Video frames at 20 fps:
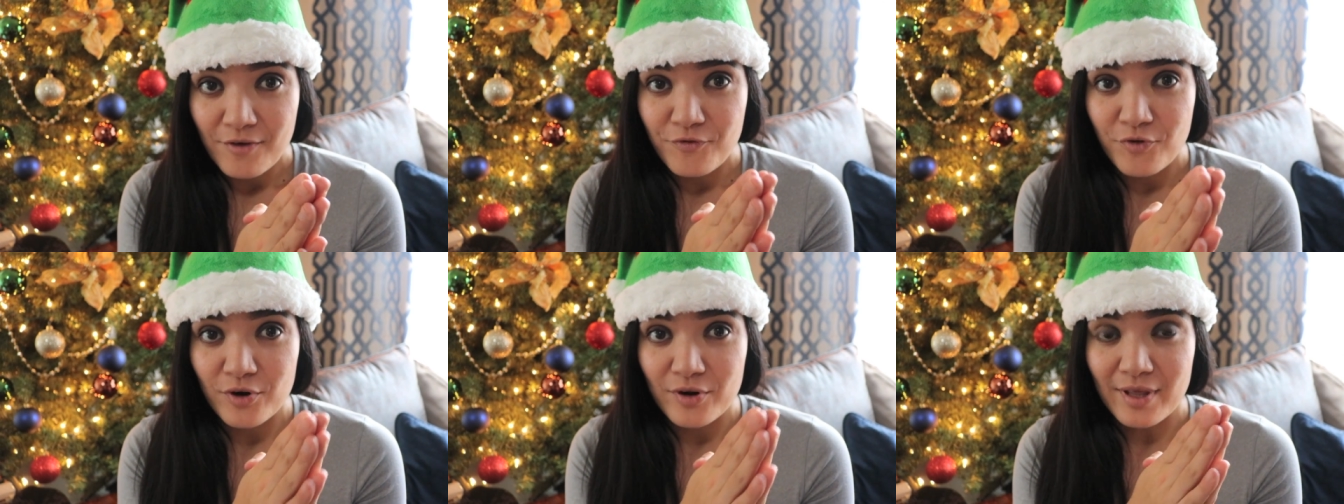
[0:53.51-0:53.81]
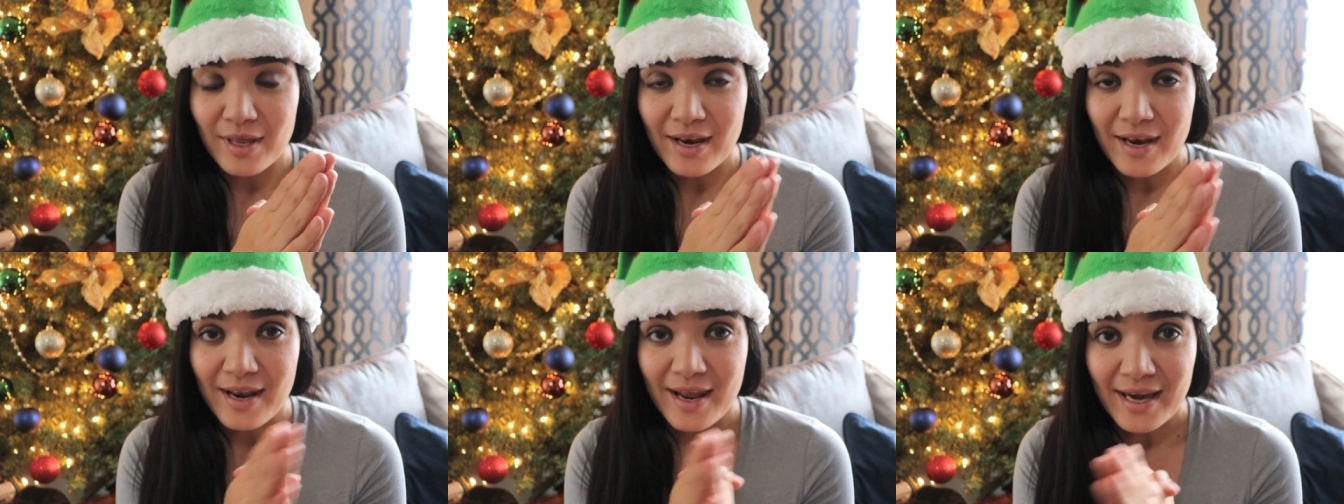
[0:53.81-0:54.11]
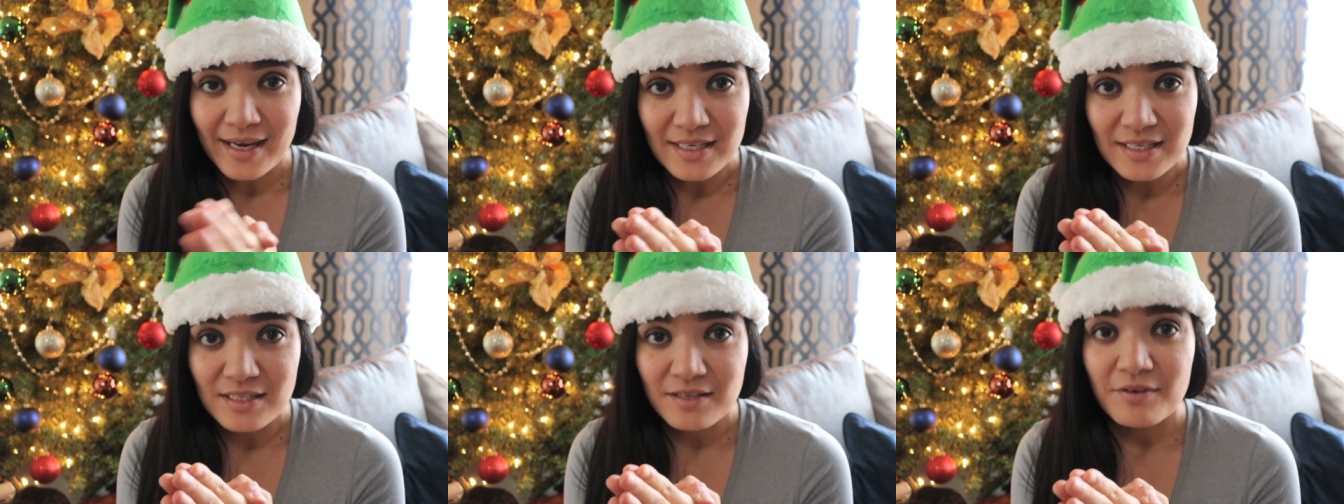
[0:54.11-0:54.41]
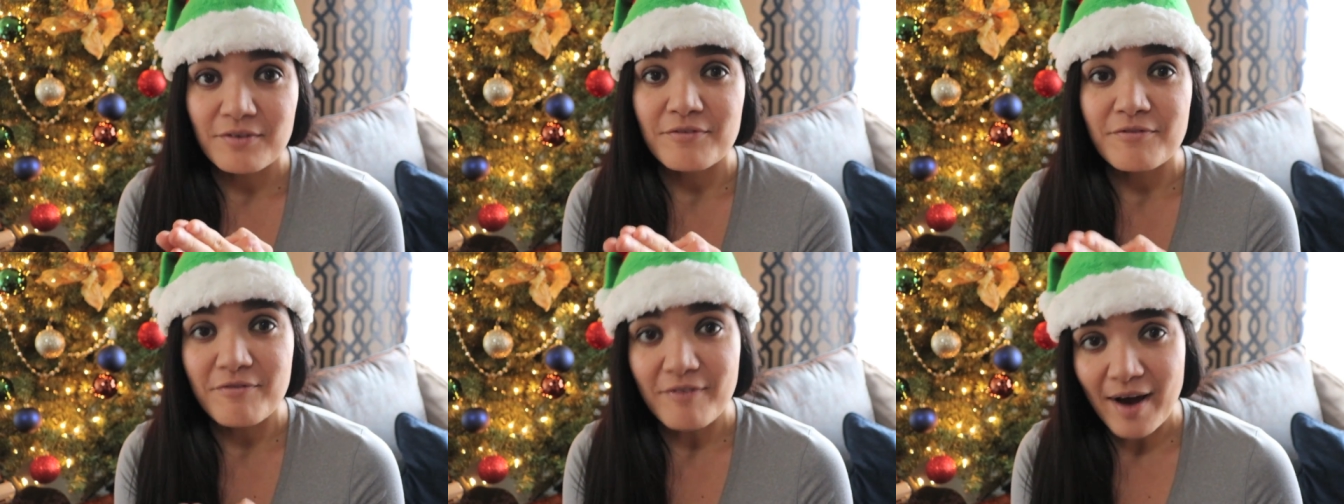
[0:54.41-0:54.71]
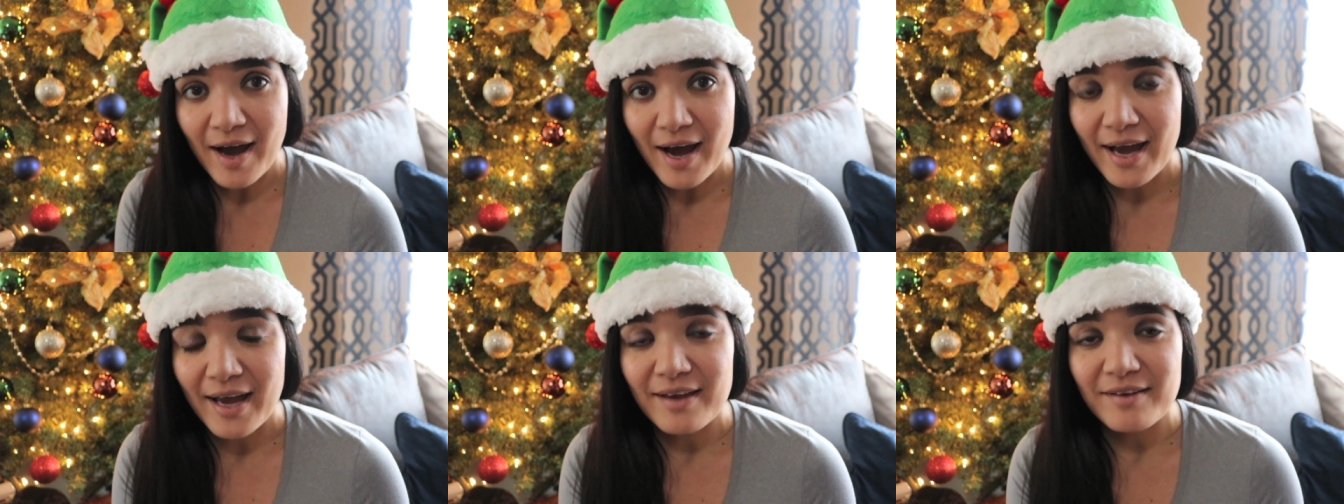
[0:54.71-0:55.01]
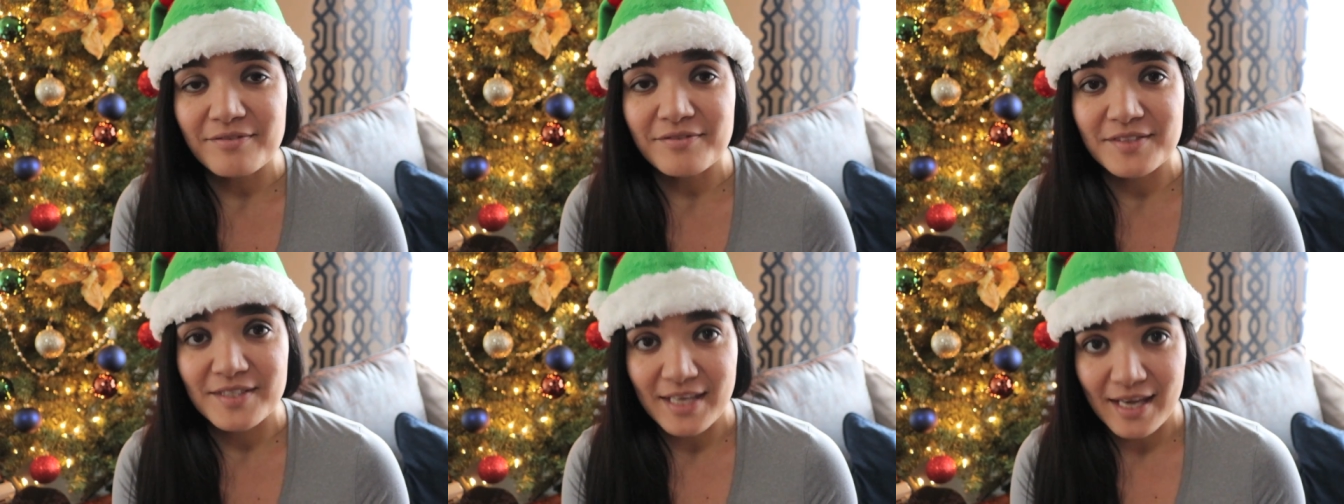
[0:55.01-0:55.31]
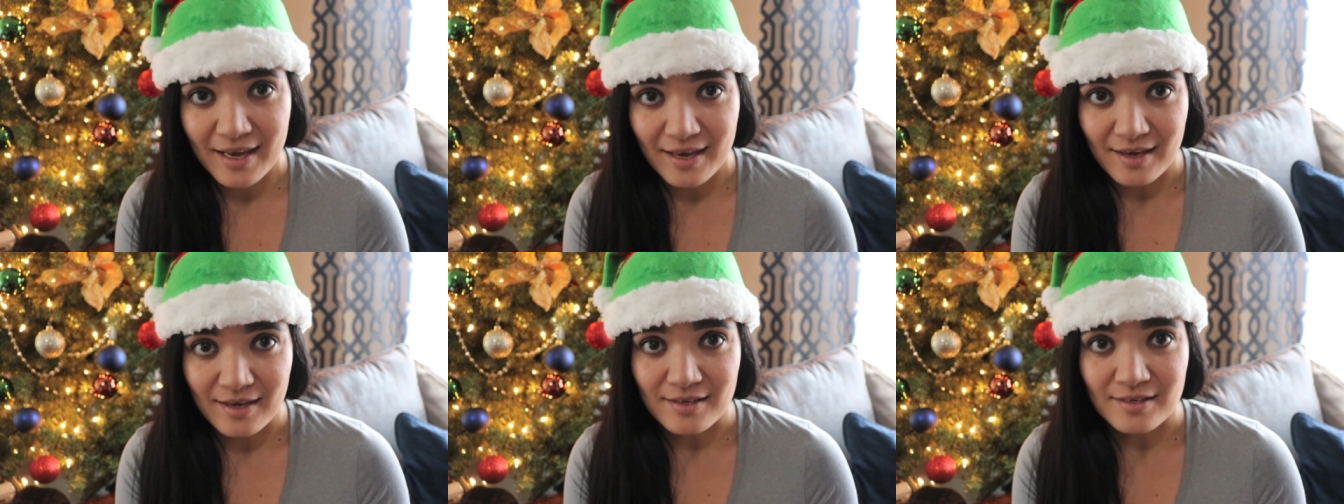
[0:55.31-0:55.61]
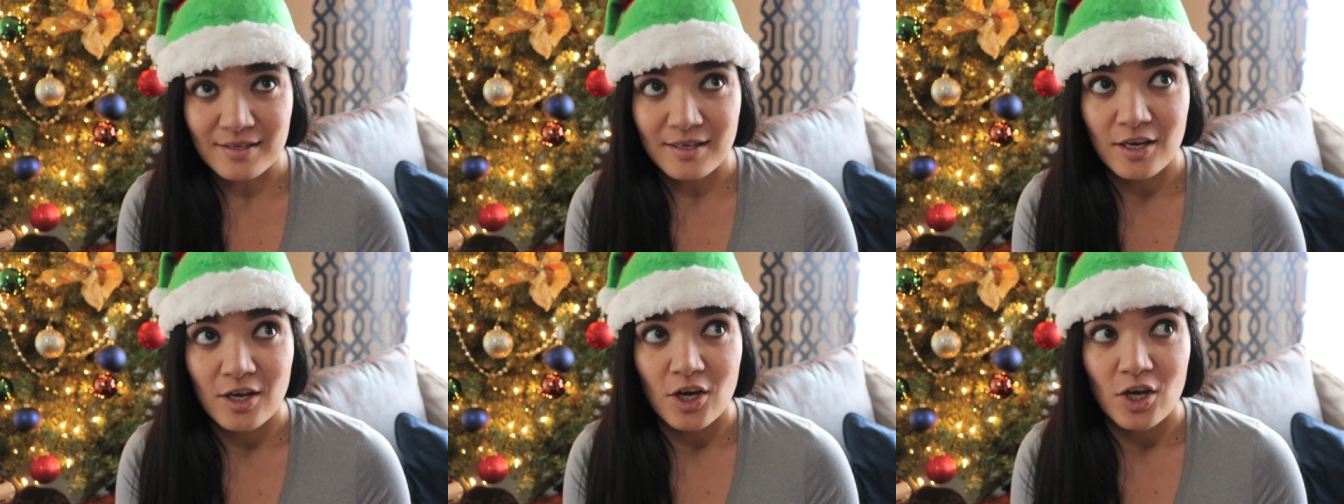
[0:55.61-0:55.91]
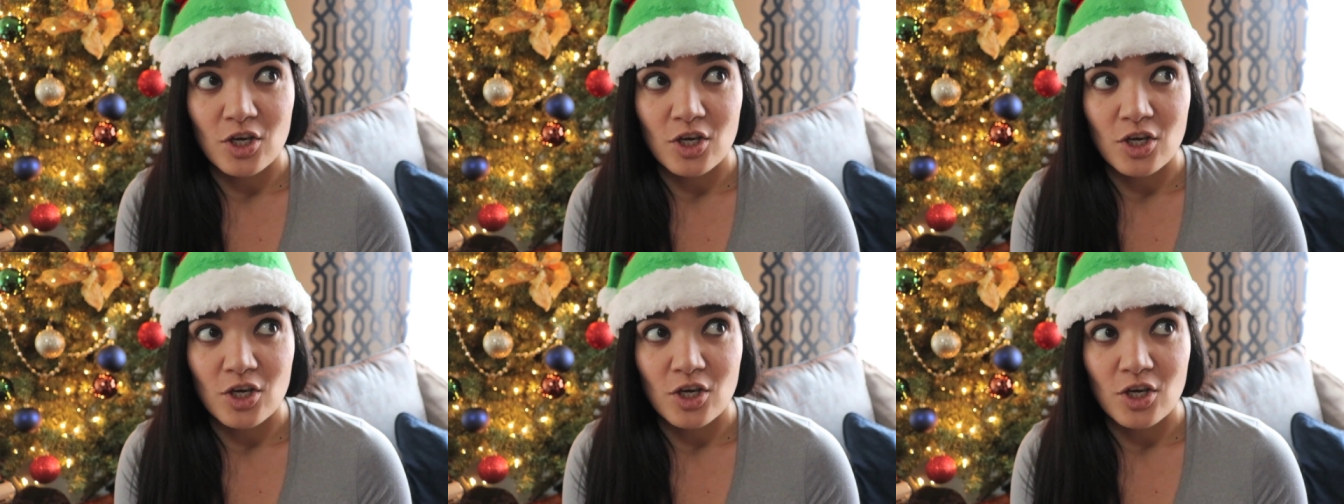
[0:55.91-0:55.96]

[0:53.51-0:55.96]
for the next five days.